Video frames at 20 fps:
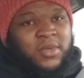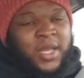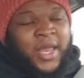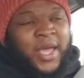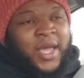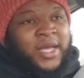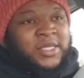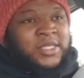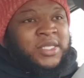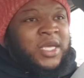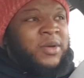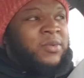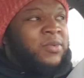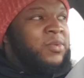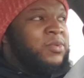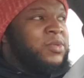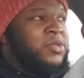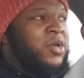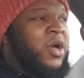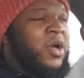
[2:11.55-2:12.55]
like I said,
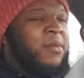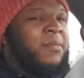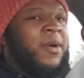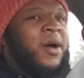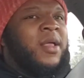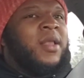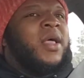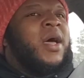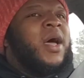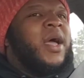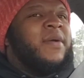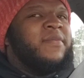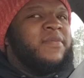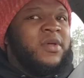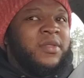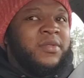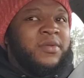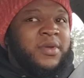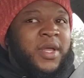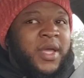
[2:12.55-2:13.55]
we was talking about live
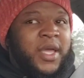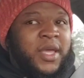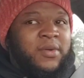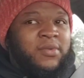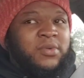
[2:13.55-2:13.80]
the other day.